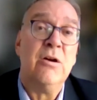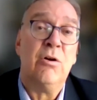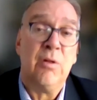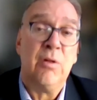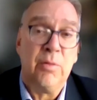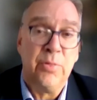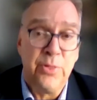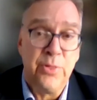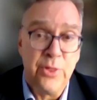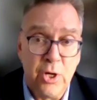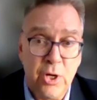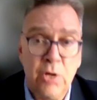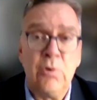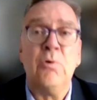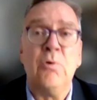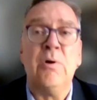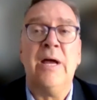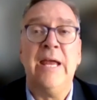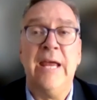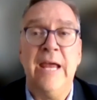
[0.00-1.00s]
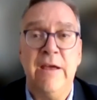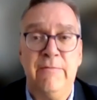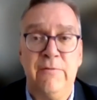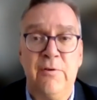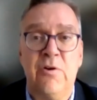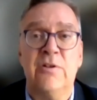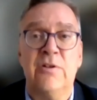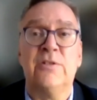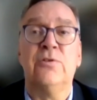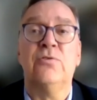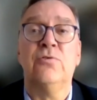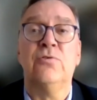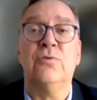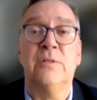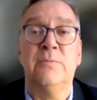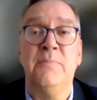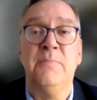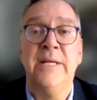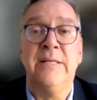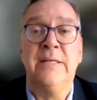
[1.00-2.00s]
although I have also to
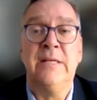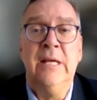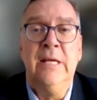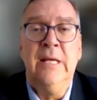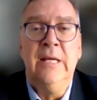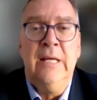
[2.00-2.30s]
admit